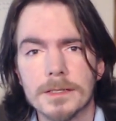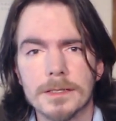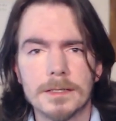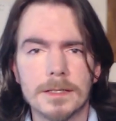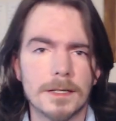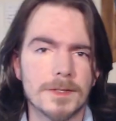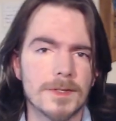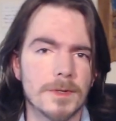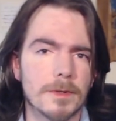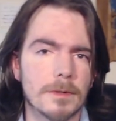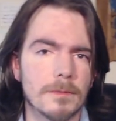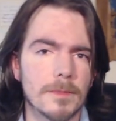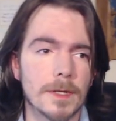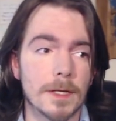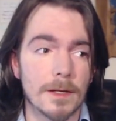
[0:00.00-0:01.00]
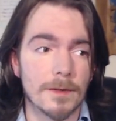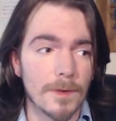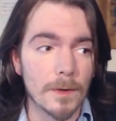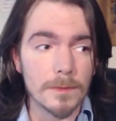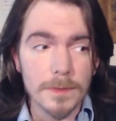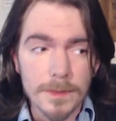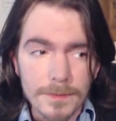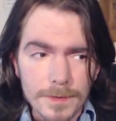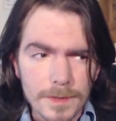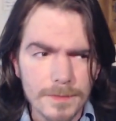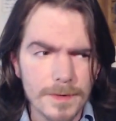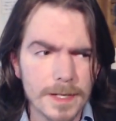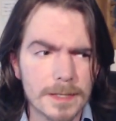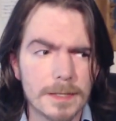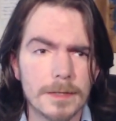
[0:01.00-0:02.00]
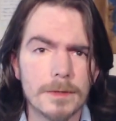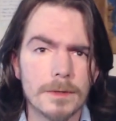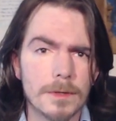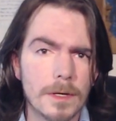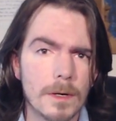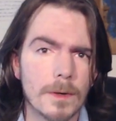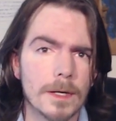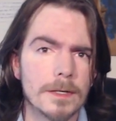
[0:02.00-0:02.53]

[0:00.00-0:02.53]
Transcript: in a sense, you can be, if only for the fact that you'll know